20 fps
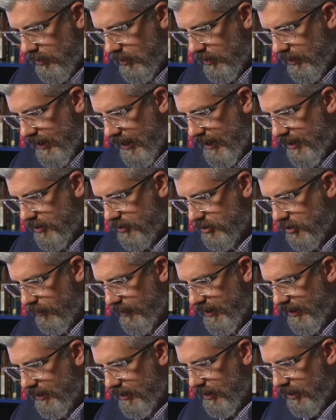Okay, so
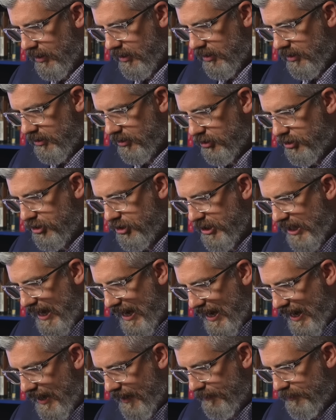he
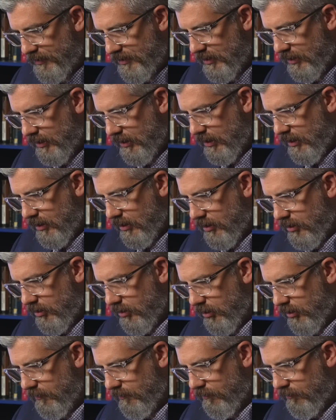jabs.
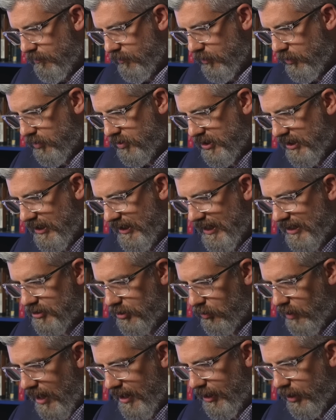You see he gets
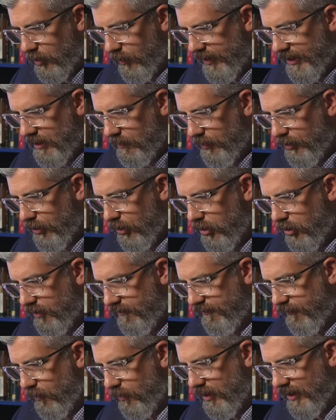kind of greeted with a hook
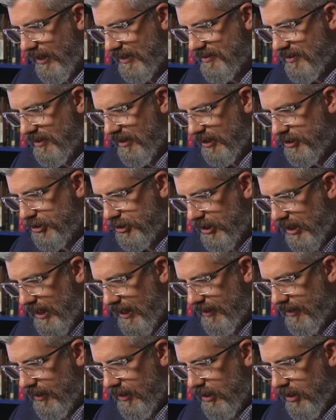for it. That's a nice
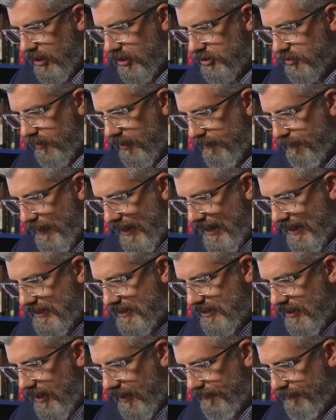shot. So he
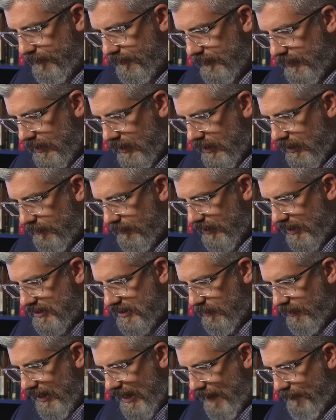backs up, but let's
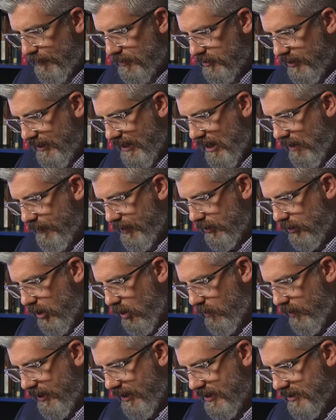see what happens. Look at how he
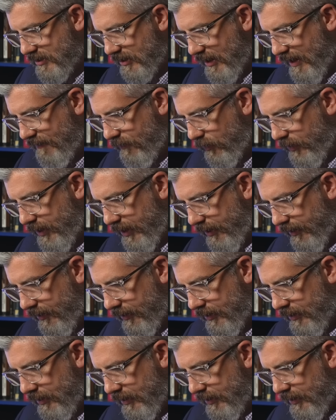lowered his level here.
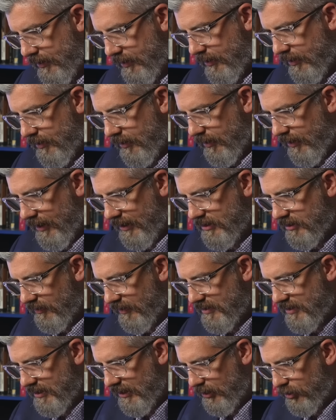All right, so
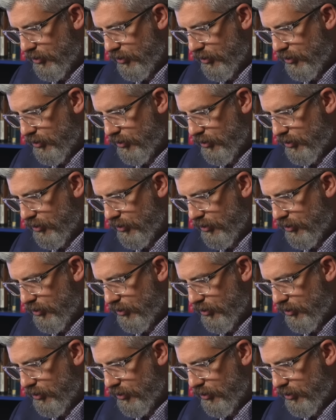let's see.